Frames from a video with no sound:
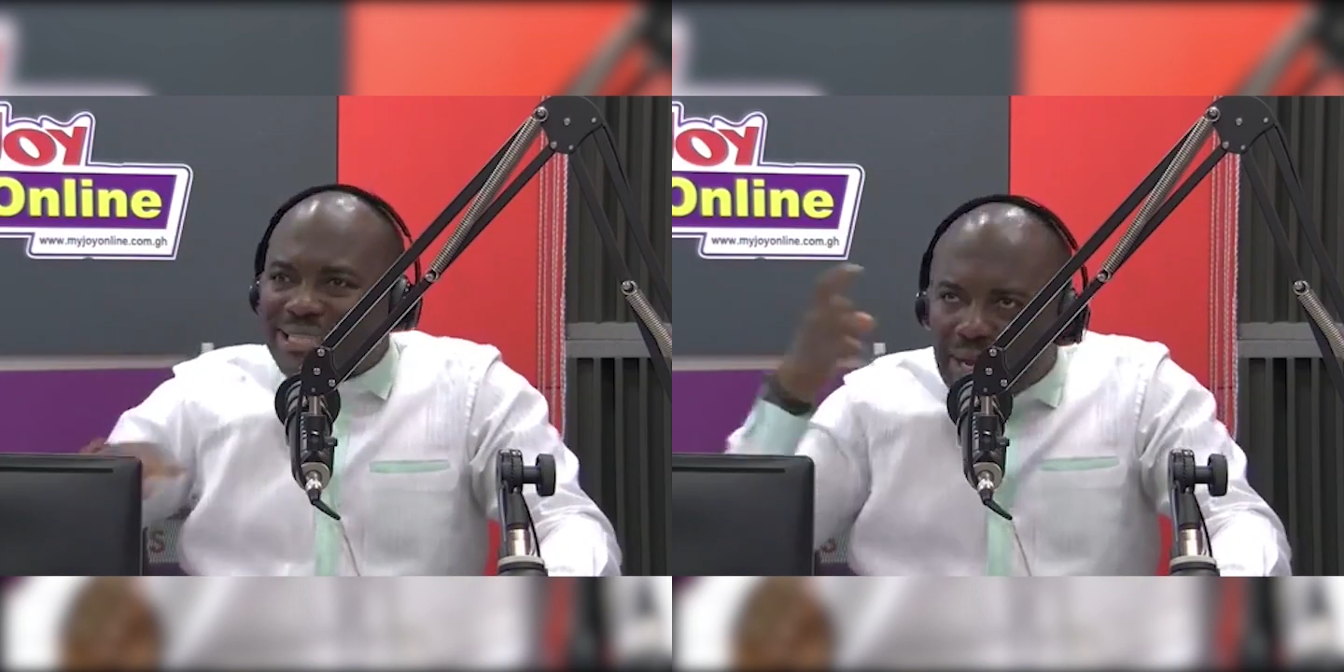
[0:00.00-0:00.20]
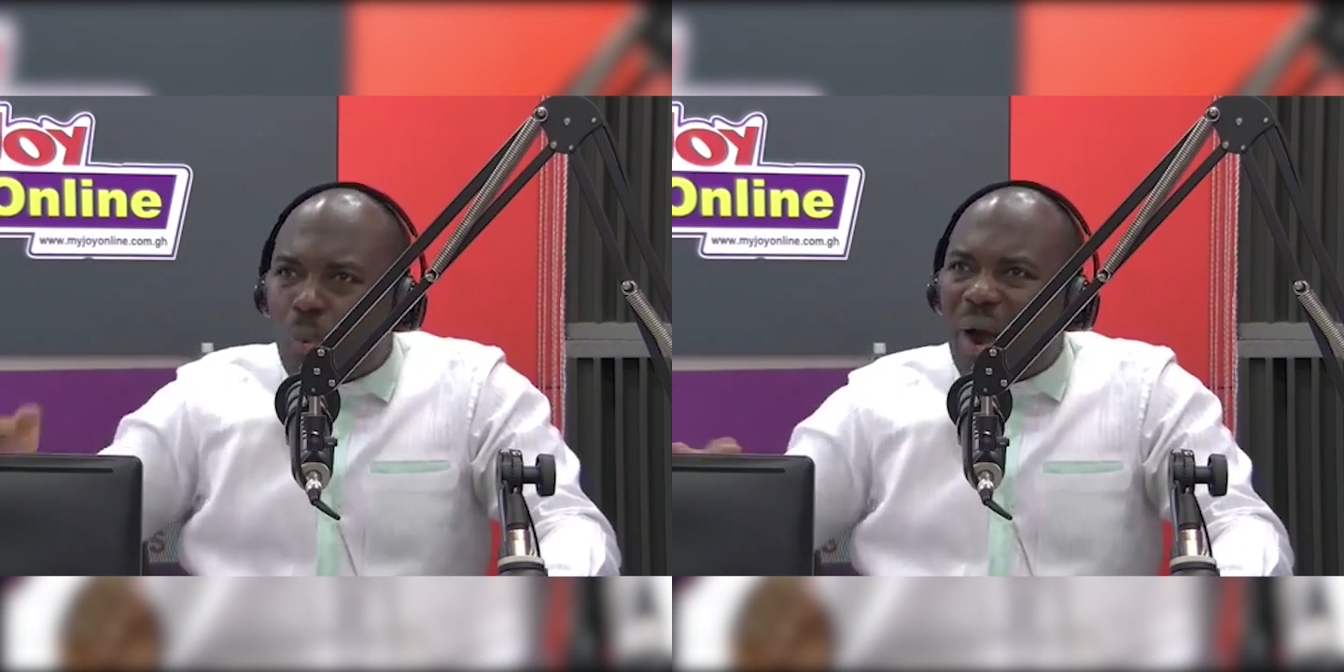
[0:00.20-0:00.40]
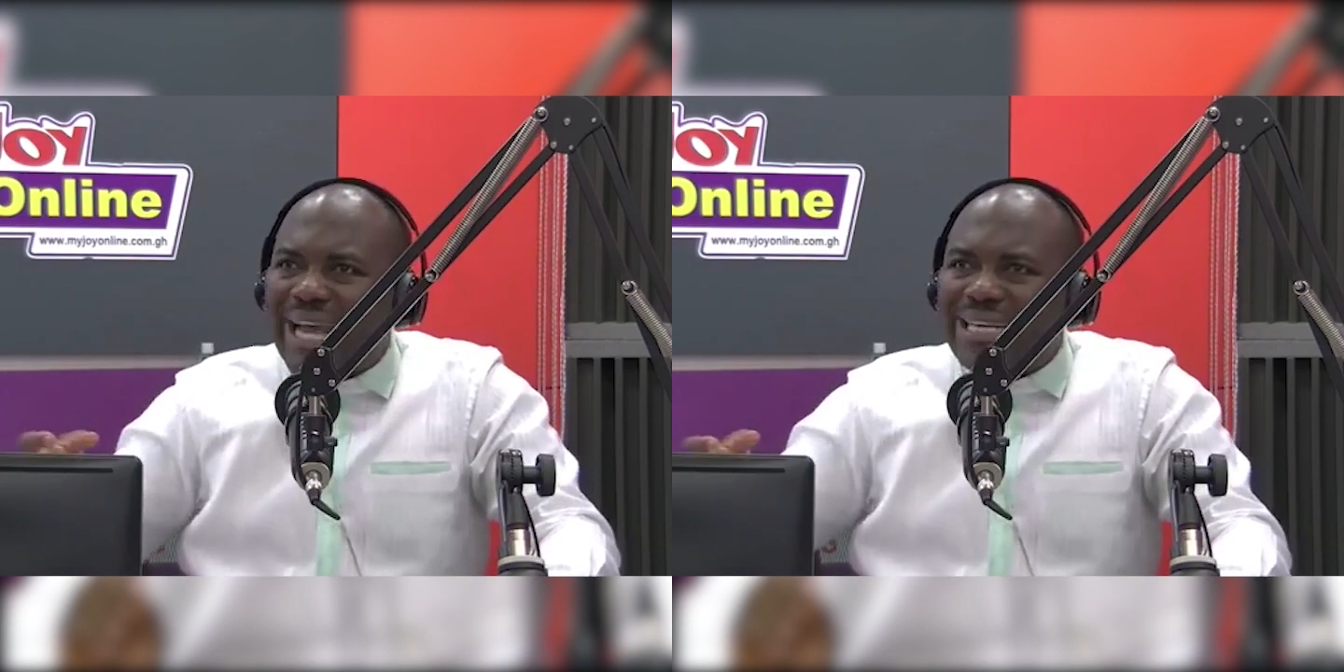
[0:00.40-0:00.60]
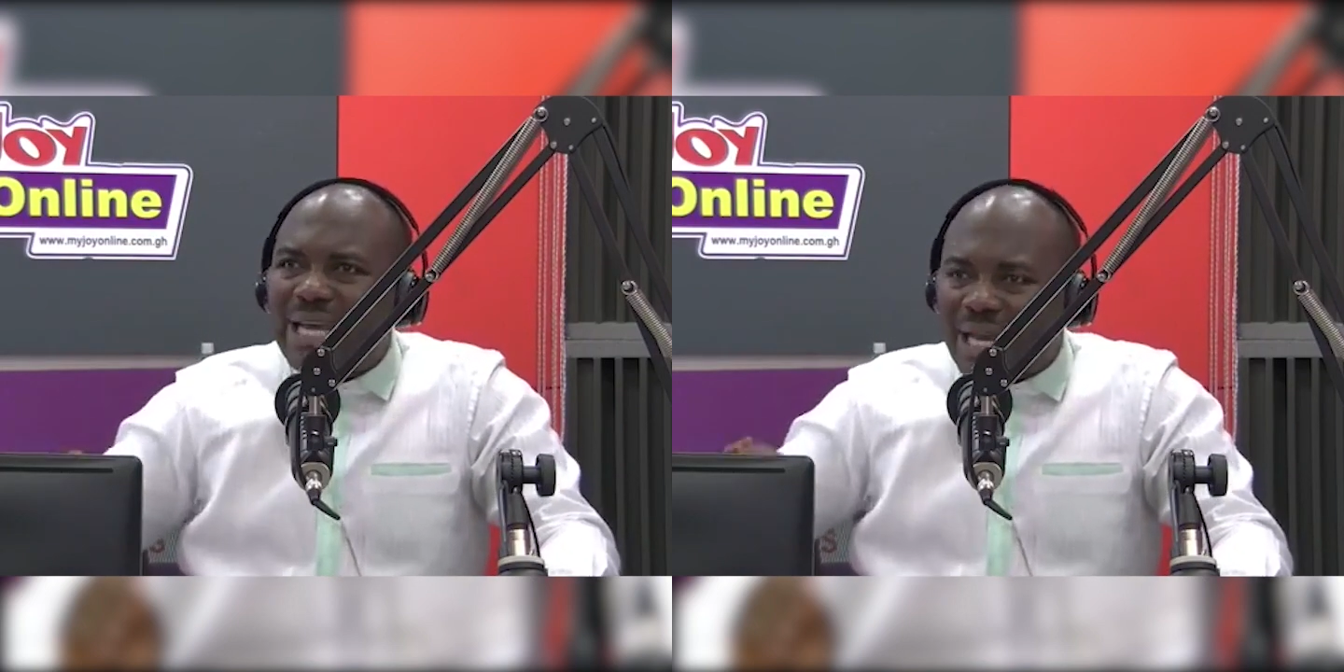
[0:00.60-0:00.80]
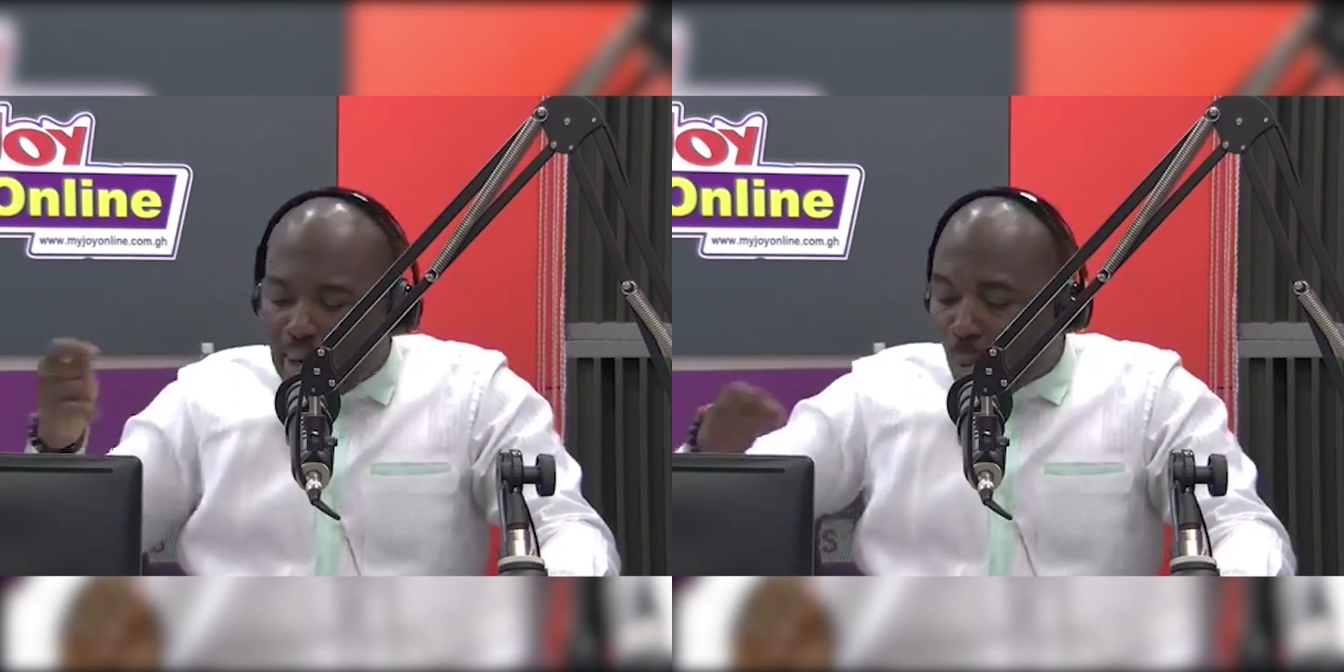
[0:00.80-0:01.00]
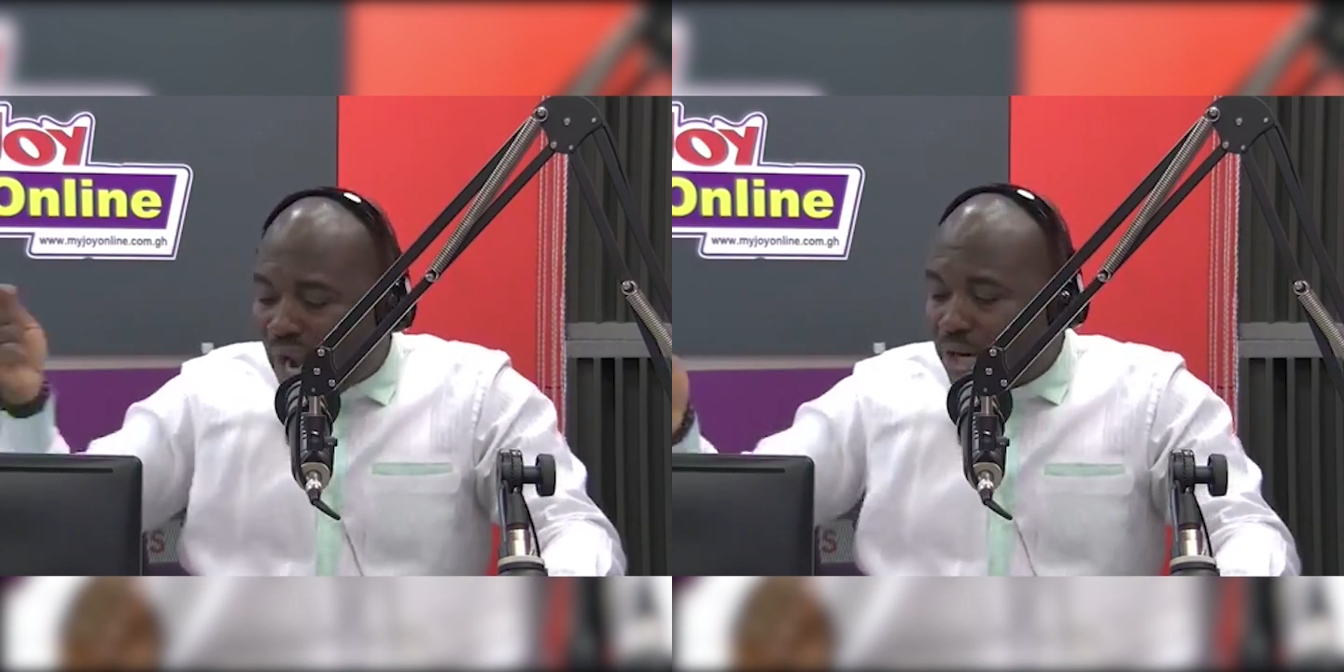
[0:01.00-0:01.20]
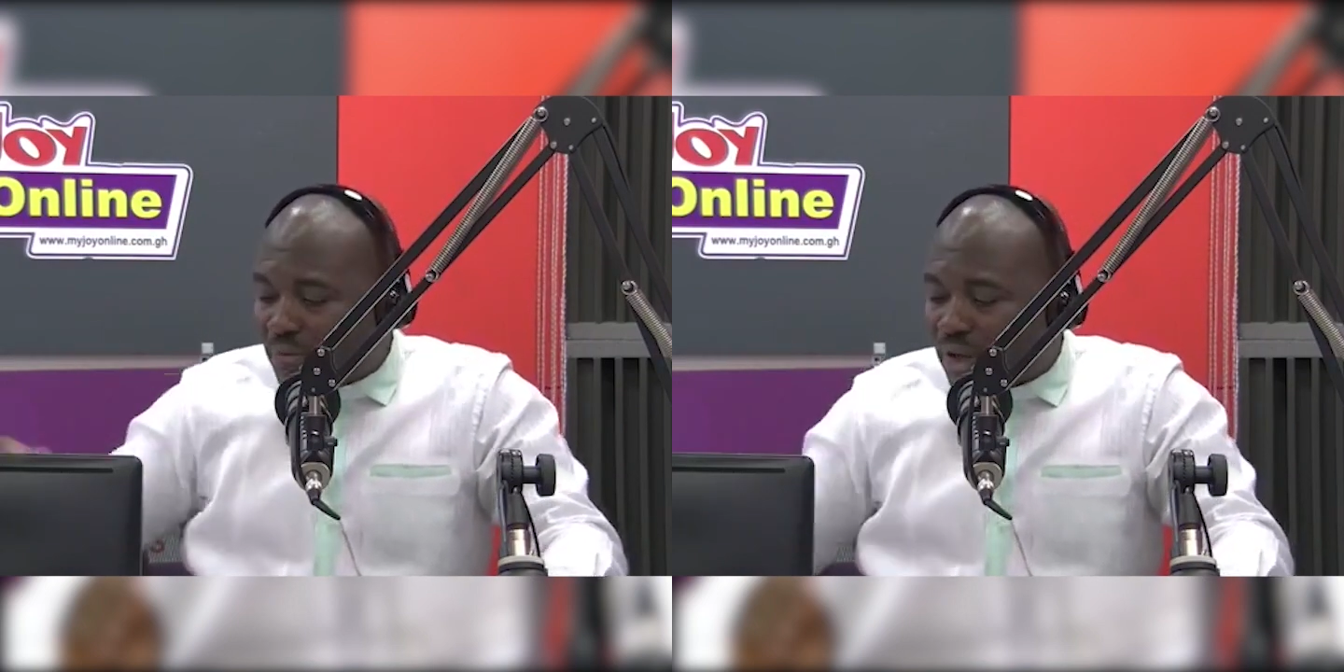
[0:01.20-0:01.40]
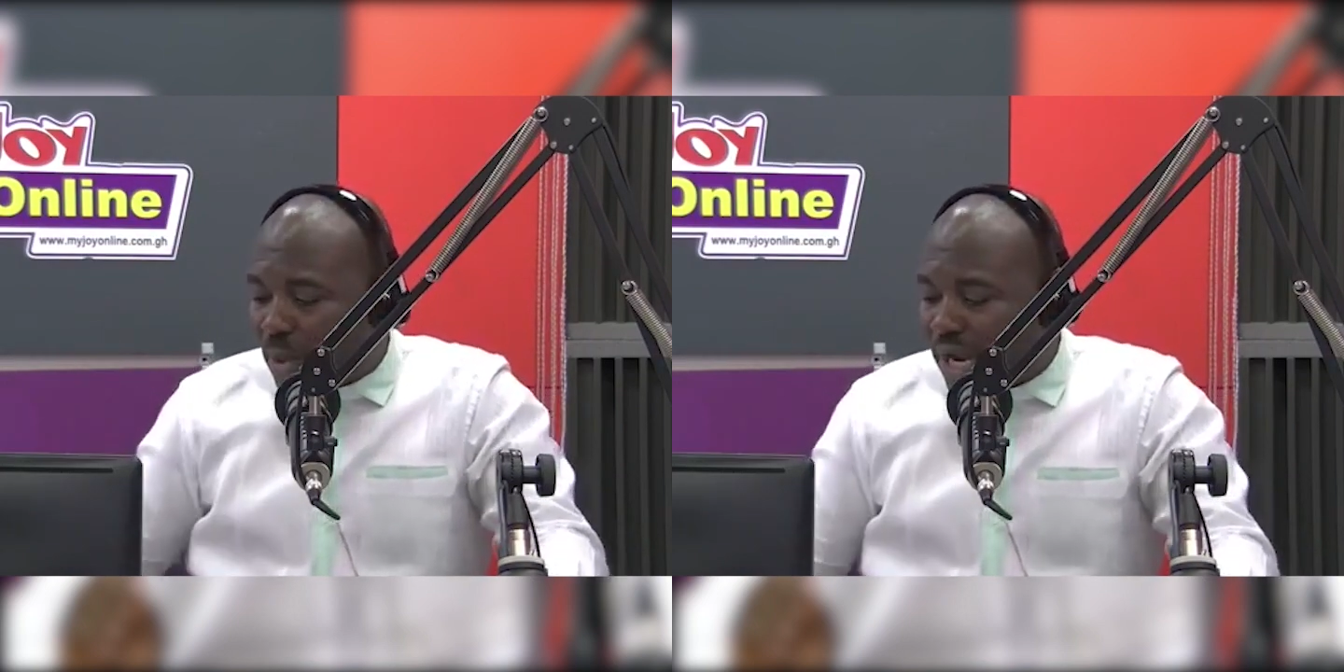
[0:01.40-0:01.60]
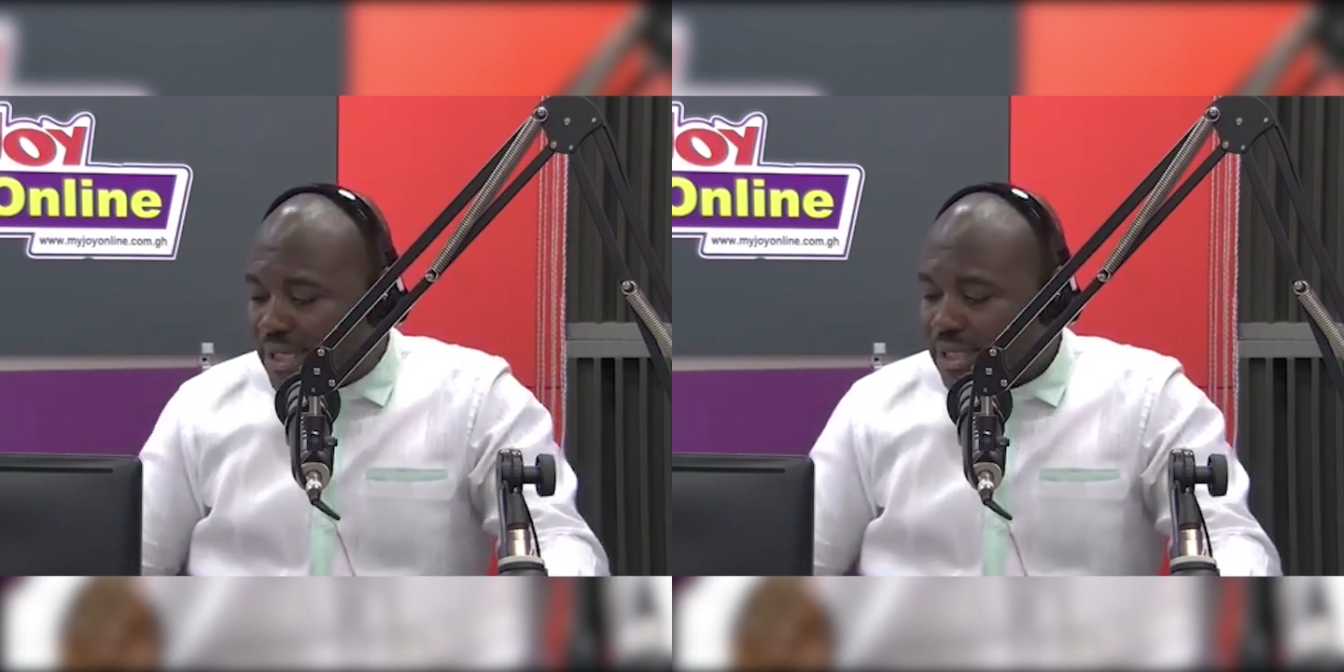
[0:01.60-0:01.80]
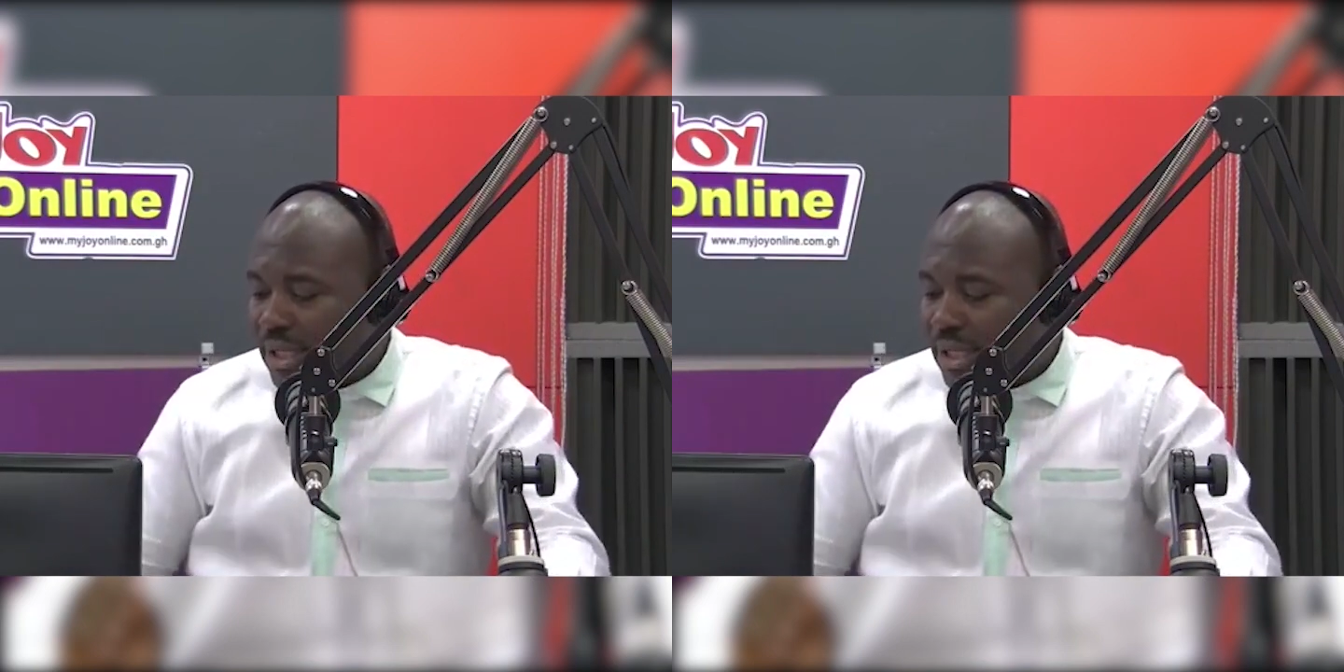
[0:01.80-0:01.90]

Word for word: the wine, the wine of the word.